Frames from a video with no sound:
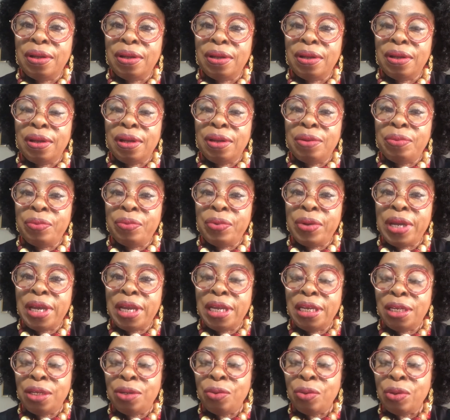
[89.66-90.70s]
And when
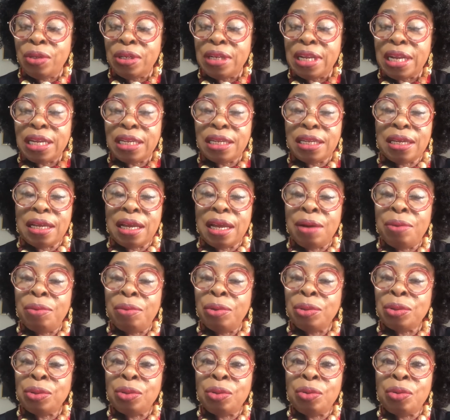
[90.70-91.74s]
it looked like I
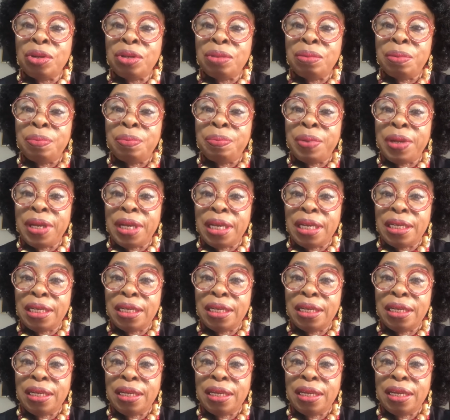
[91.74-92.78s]
was not going to be paid,
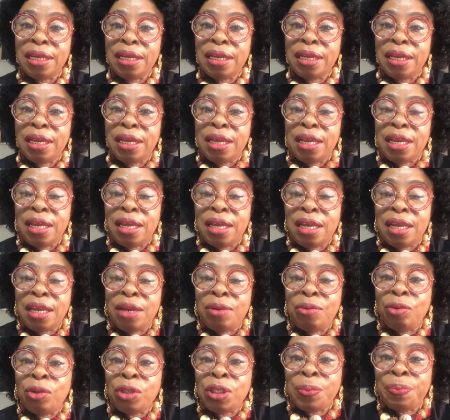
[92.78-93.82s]
he
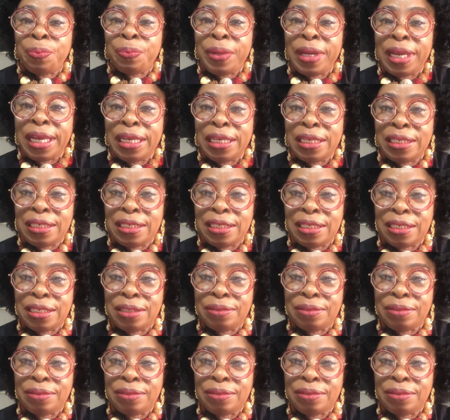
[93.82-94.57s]
was pained,